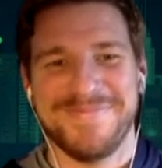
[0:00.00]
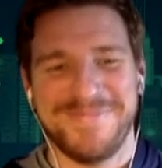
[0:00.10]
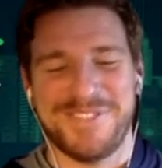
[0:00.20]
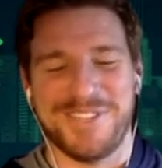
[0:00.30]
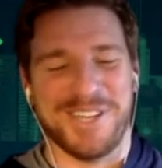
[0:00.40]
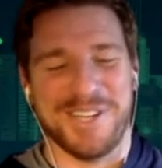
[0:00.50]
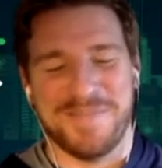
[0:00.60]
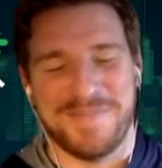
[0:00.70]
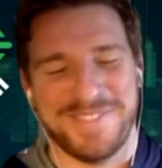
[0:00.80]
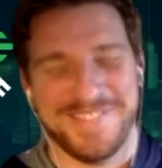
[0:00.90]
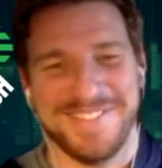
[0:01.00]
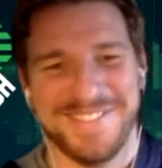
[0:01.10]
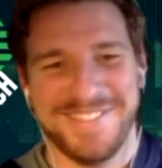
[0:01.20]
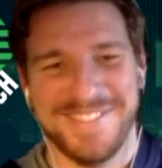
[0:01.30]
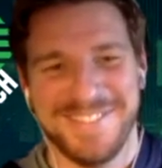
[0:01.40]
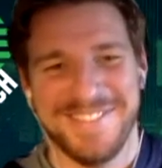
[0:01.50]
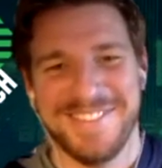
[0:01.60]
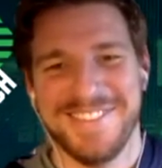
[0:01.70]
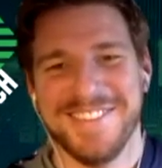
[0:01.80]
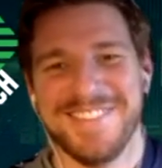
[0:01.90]

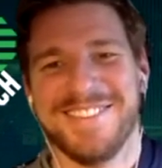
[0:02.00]
This person isn't speaking.